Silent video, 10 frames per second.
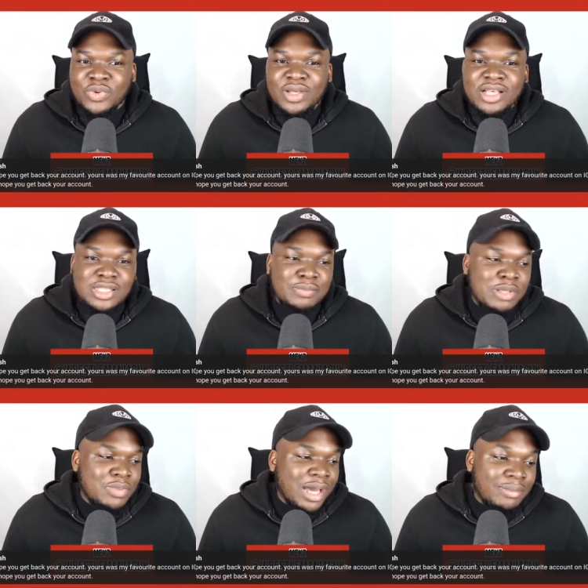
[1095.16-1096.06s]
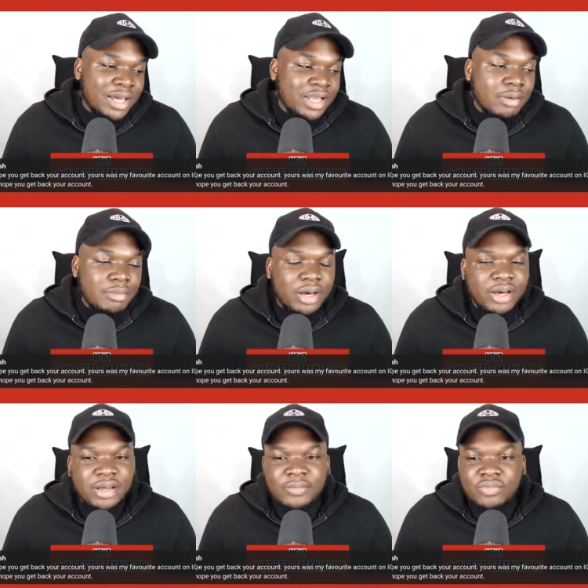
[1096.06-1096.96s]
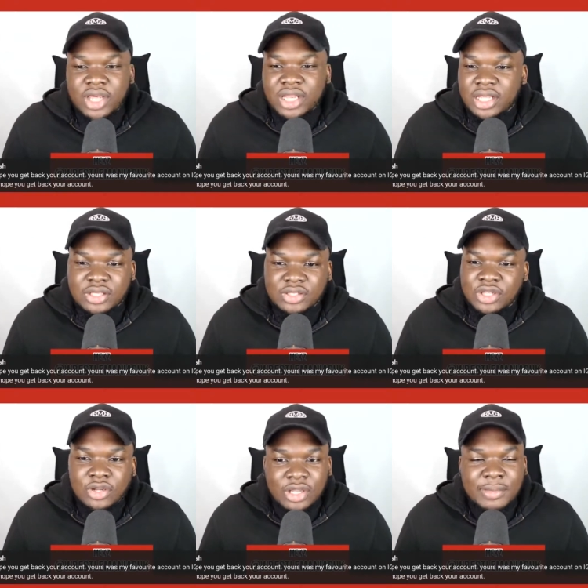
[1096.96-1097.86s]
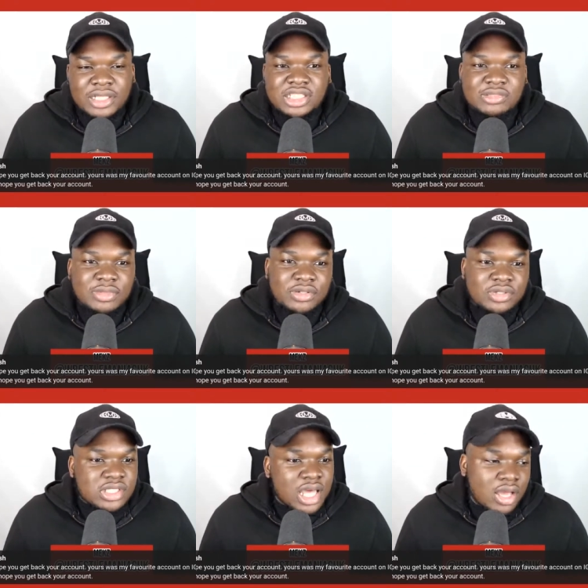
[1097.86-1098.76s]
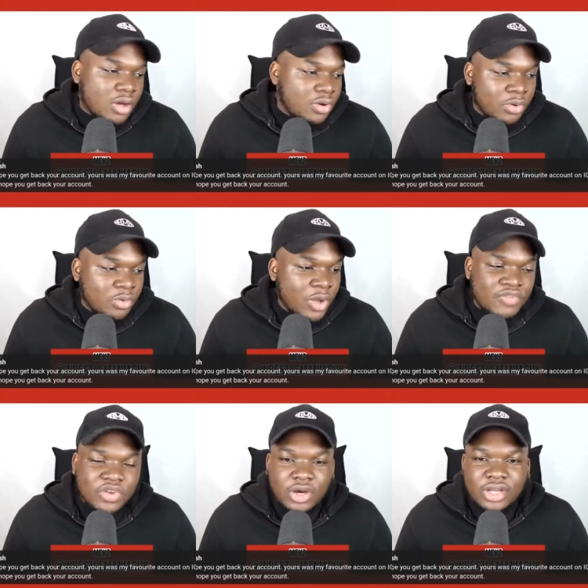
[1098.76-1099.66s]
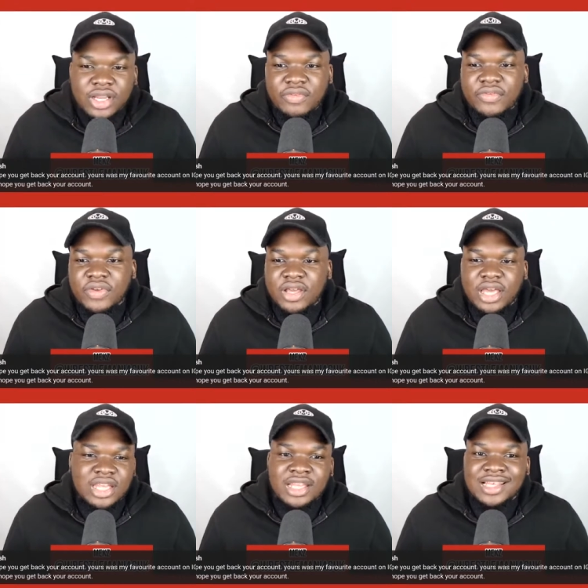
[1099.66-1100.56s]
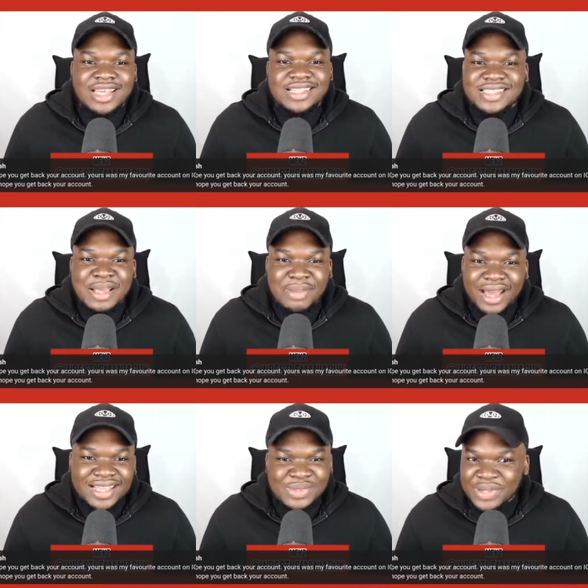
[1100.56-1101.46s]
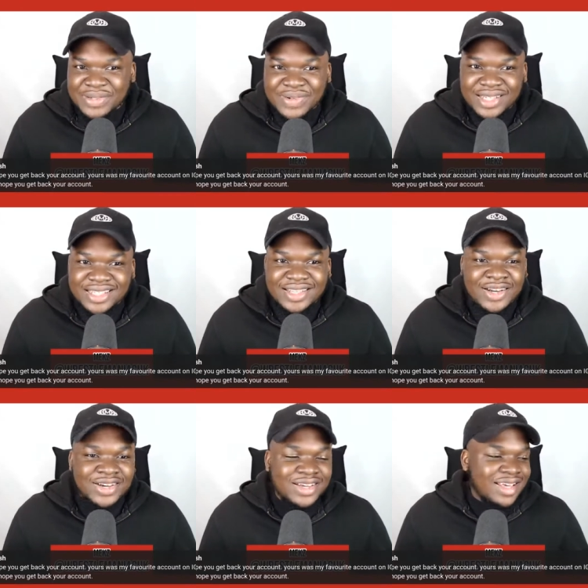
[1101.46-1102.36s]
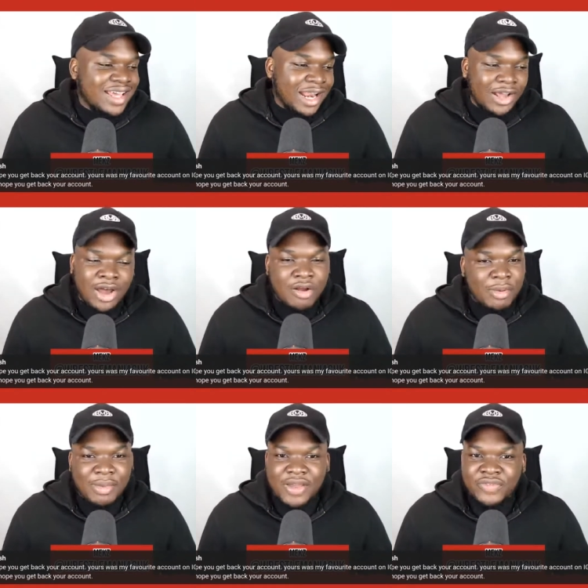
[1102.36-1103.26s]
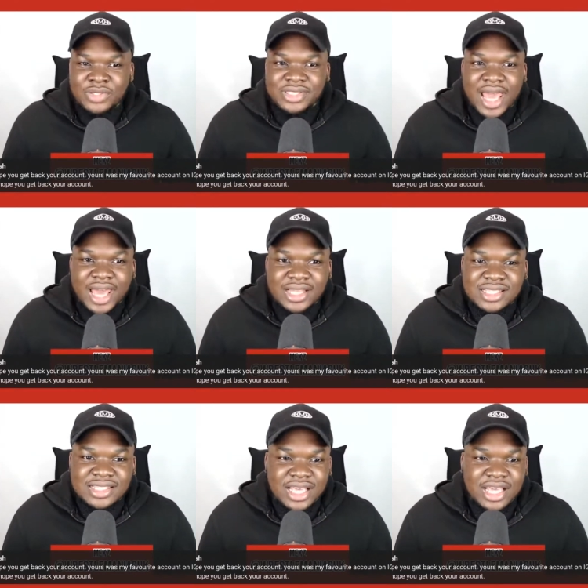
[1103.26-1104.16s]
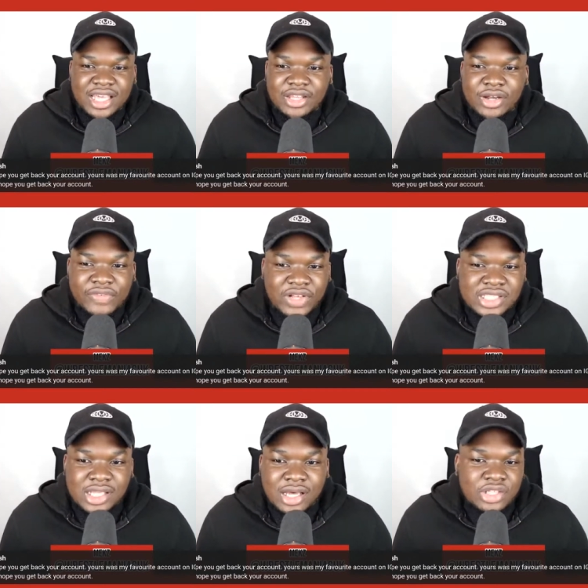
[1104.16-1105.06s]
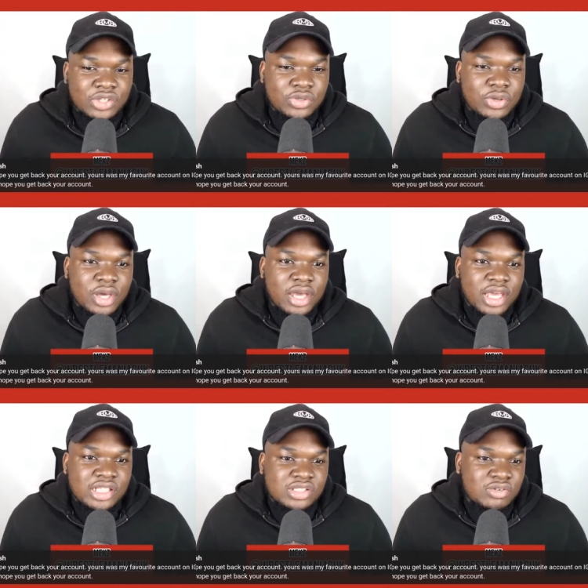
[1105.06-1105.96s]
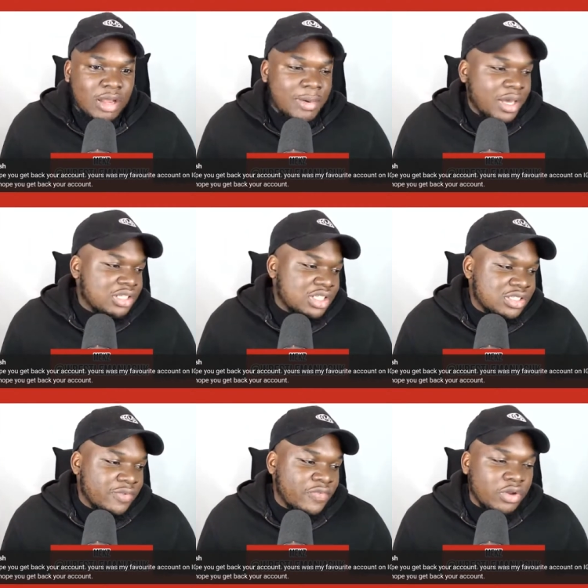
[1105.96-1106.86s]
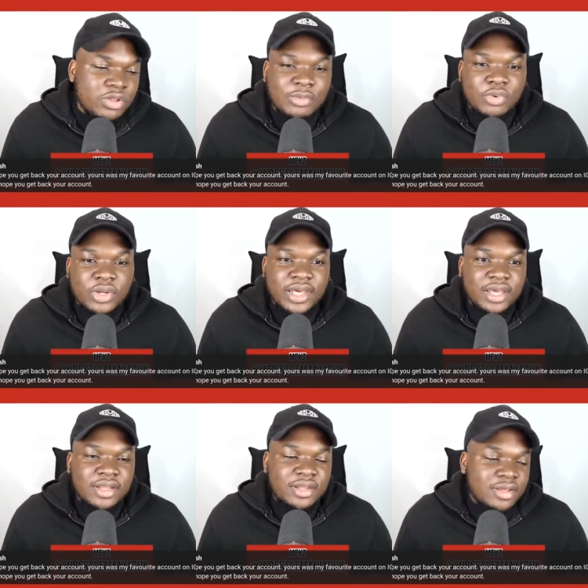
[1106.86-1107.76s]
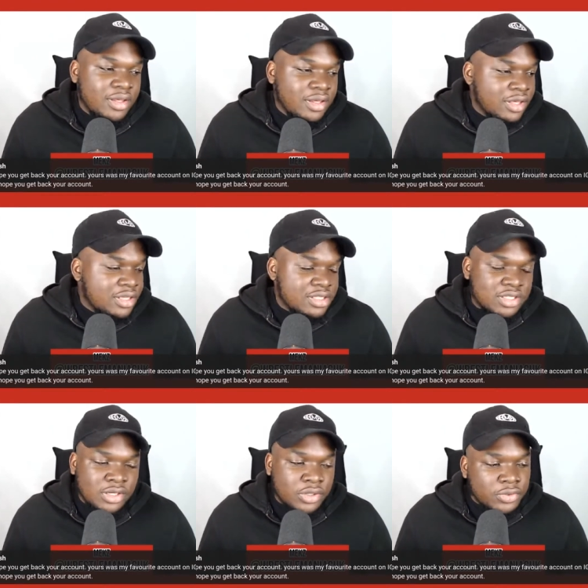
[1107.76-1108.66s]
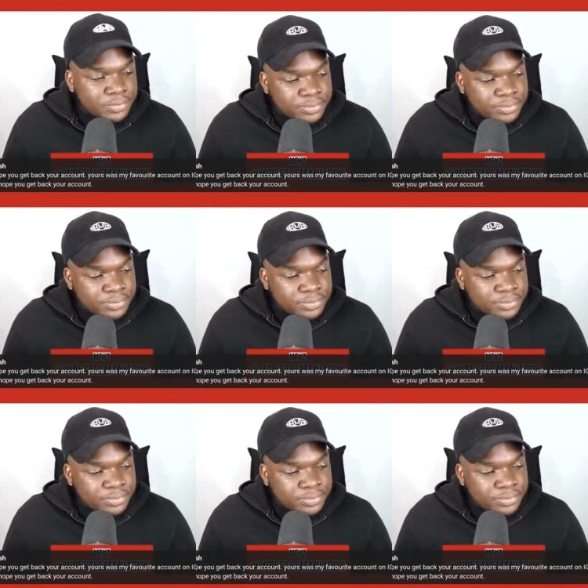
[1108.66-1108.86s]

some people had my number and they messaged me and just like, oh, where have you gone and everything. I didn't get to say bye to anyone, and I can't remember everyone's at to say, if I start a new Instagram, I can just follow them all again. So